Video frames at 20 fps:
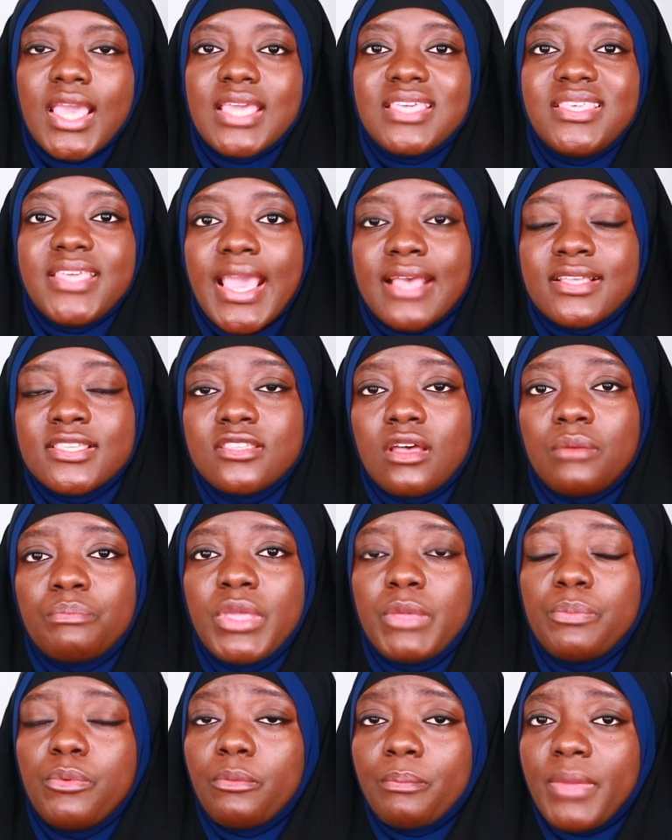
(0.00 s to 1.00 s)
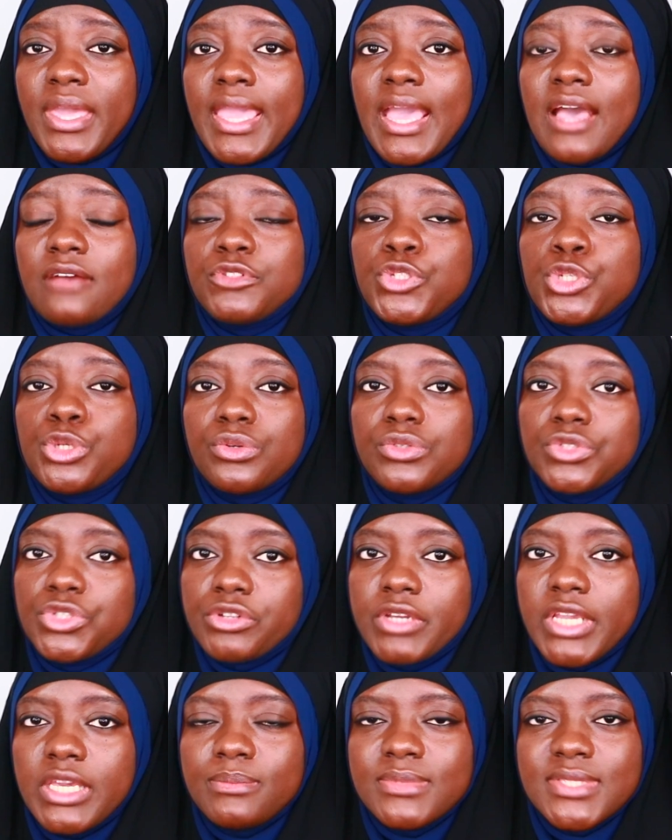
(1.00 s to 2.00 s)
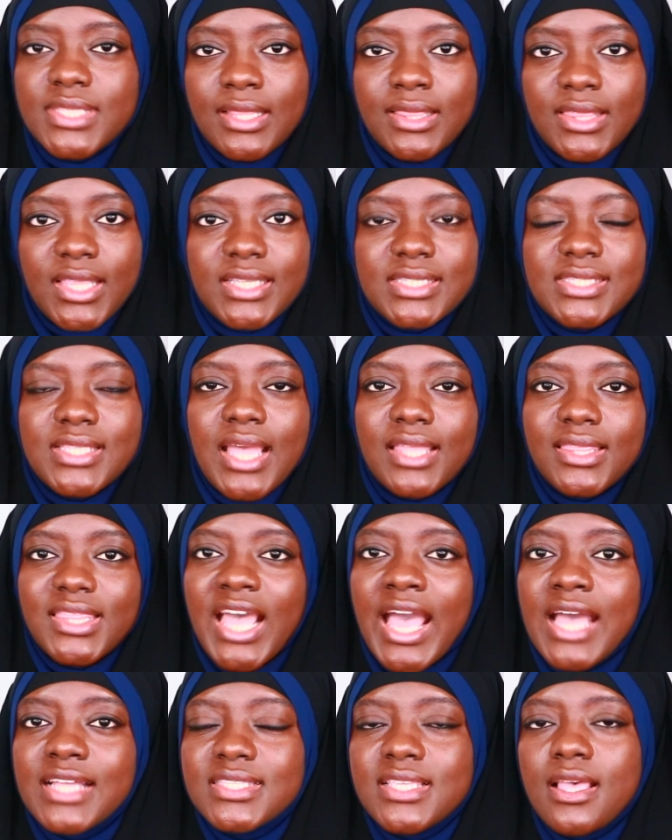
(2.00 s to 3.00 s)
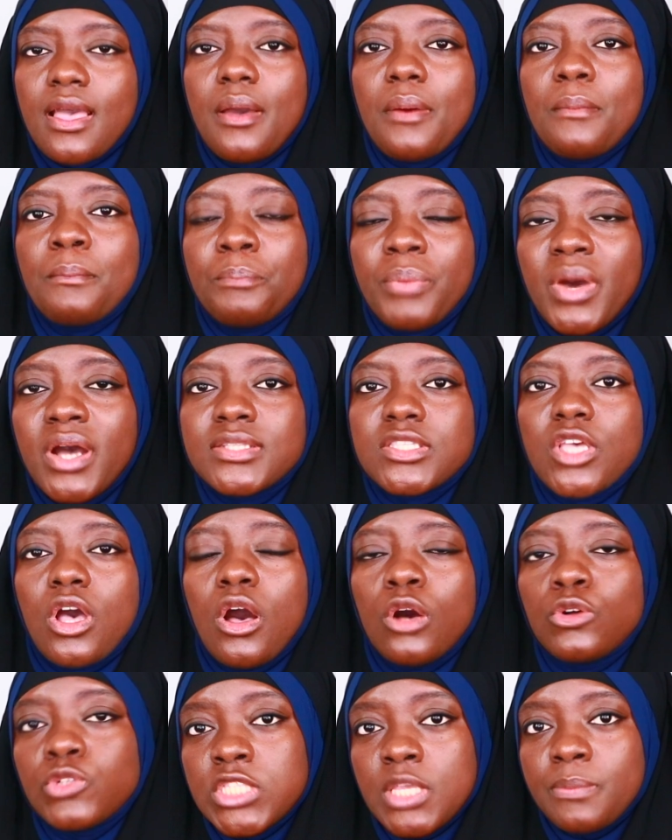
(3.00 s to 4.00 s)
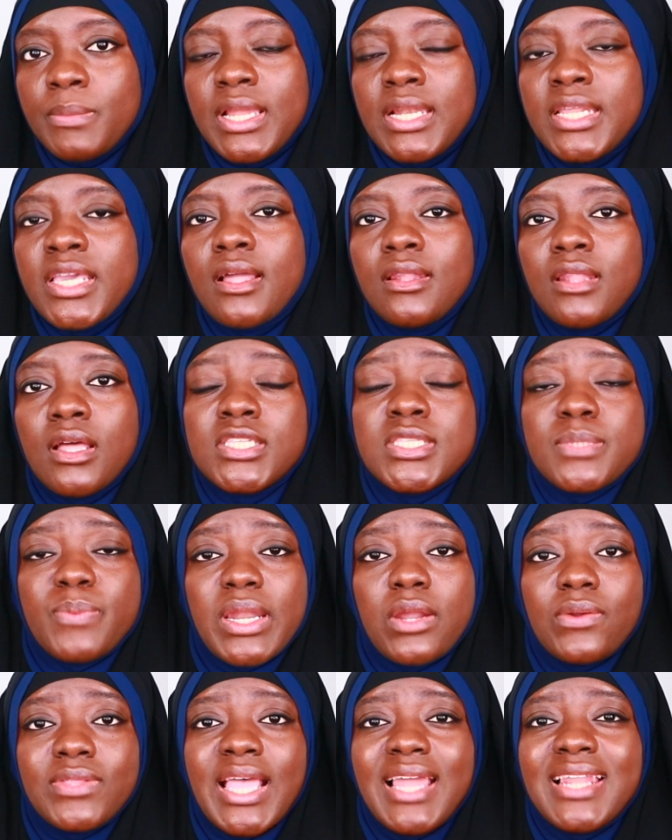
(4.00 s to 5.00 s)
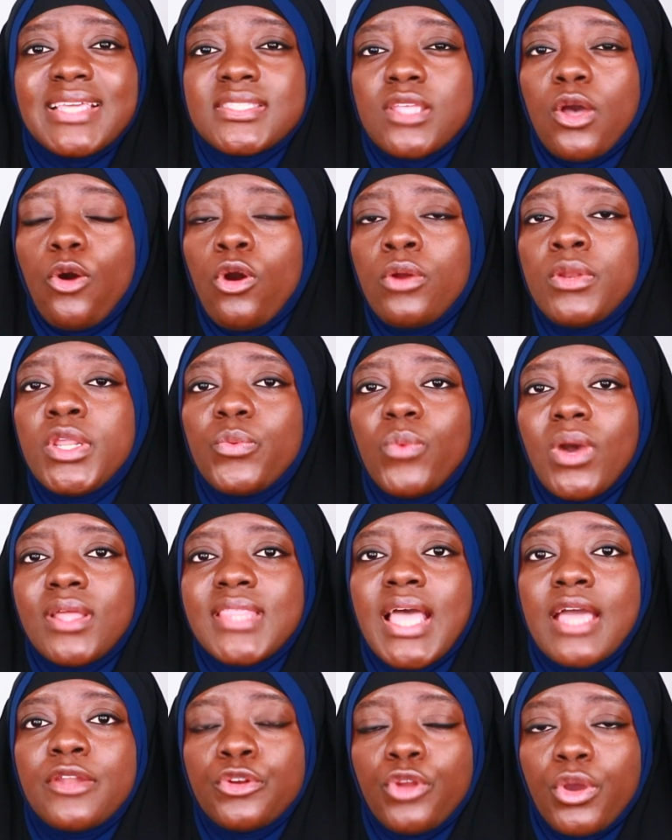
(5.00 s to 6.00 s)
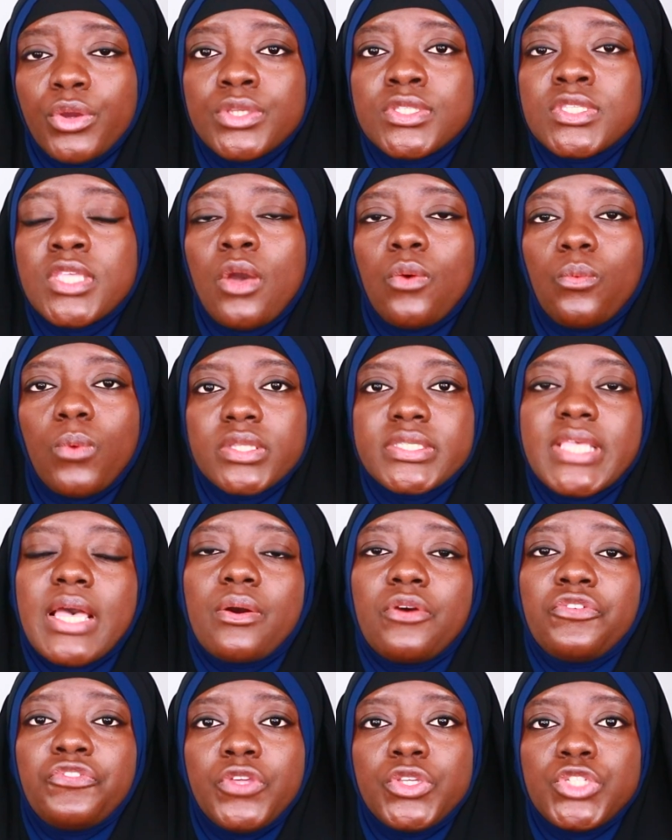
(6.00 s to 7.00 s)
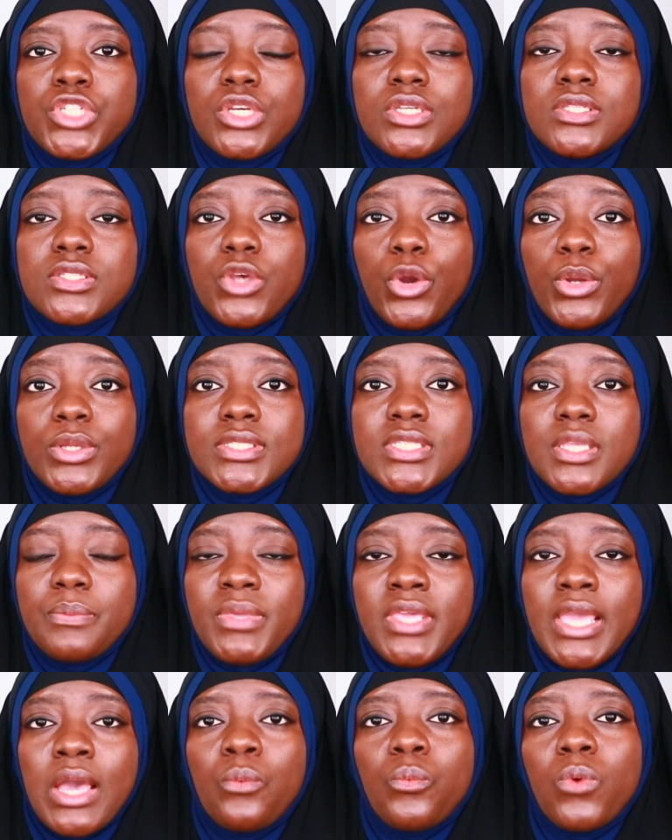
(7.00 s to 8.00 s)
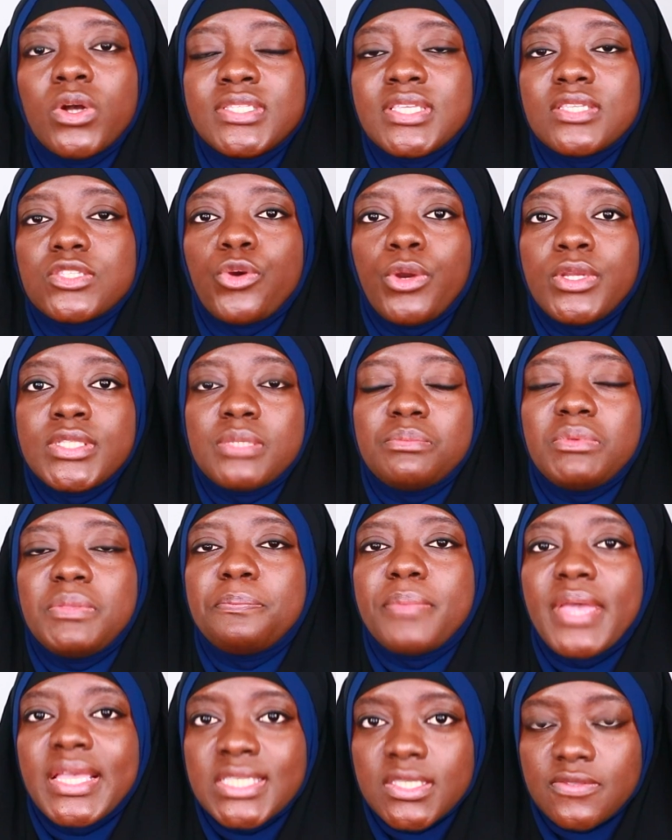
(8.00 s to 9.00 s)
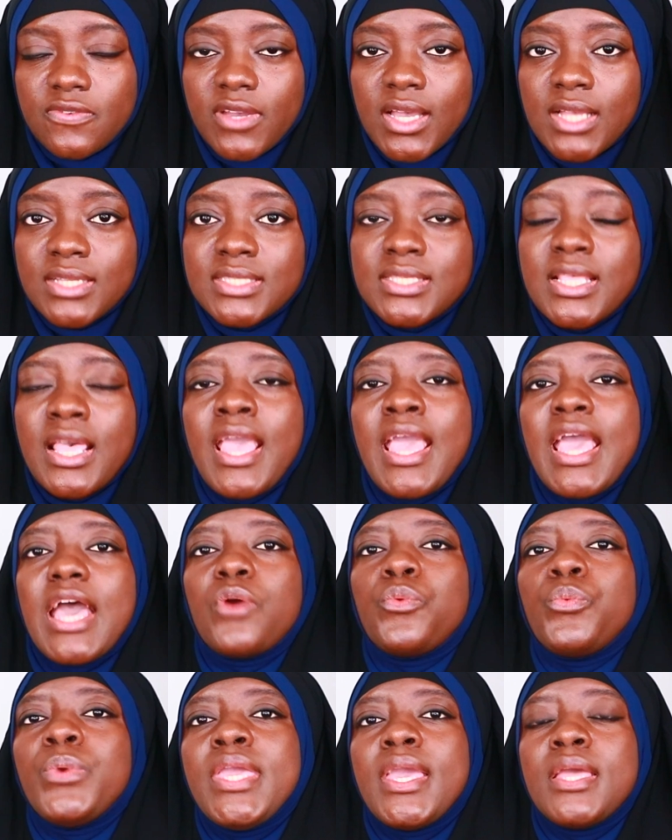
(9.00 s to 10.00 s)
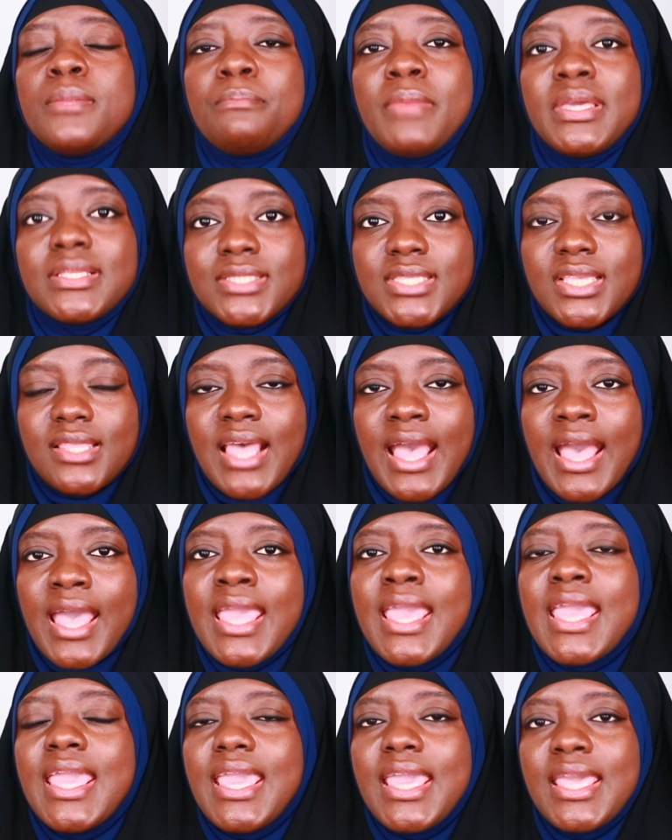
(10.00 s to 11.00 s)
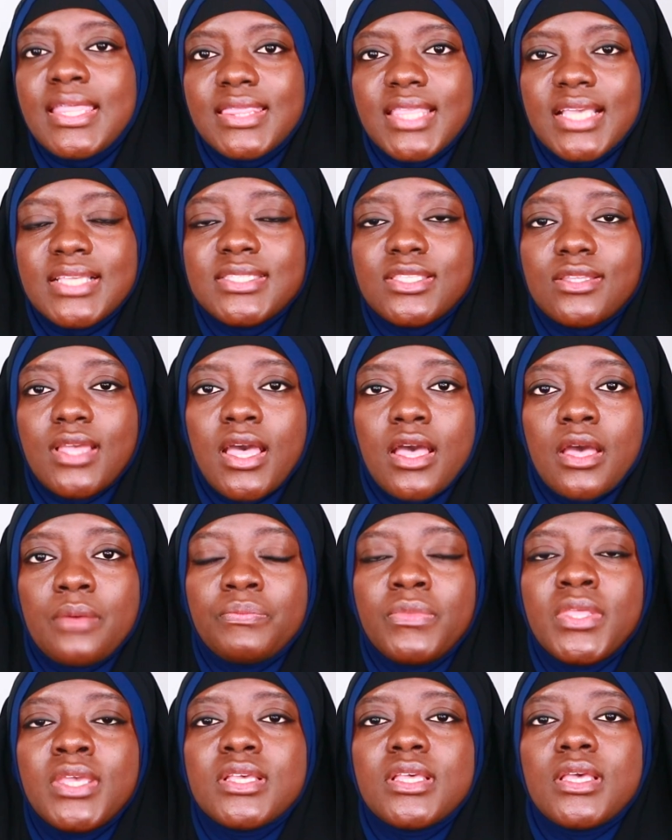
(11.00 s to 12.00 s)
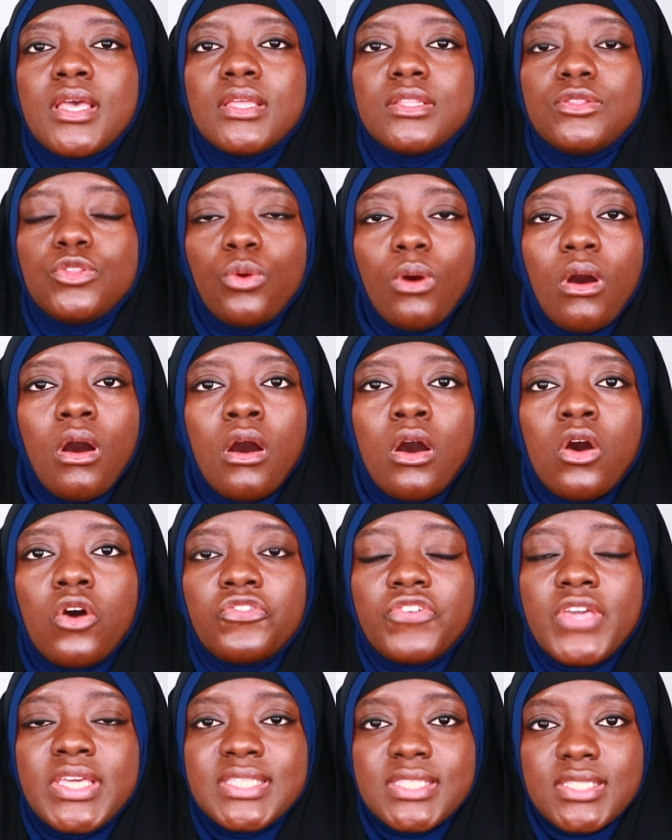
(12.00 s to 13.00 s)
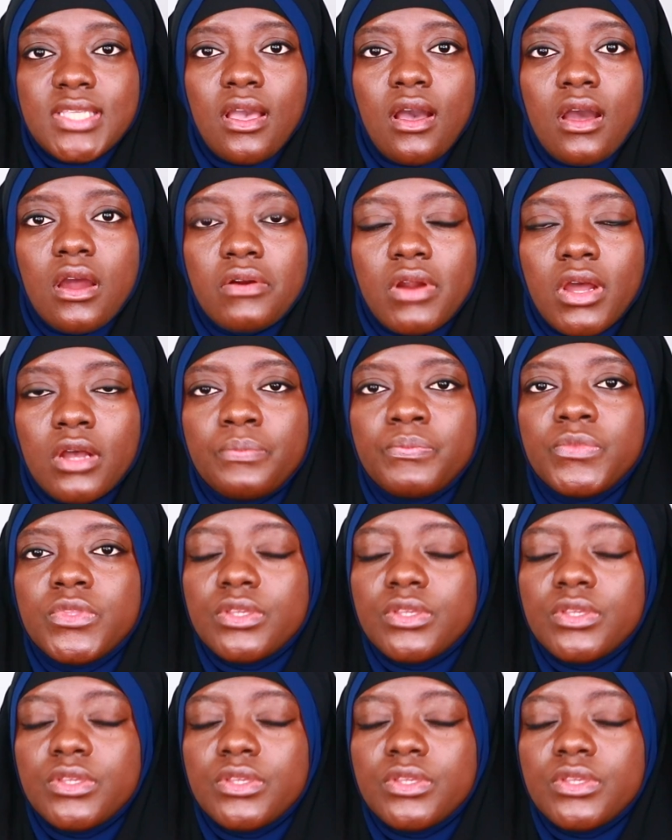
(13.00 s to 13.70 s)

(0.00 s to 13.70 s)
Yes, some people may have true dreams and things like that, but ultimately Allah subhanahu wa ta'ala is the only one that knows what our future is going to be and what is going to be best for us. And we admit to that in this dua of Istikhara.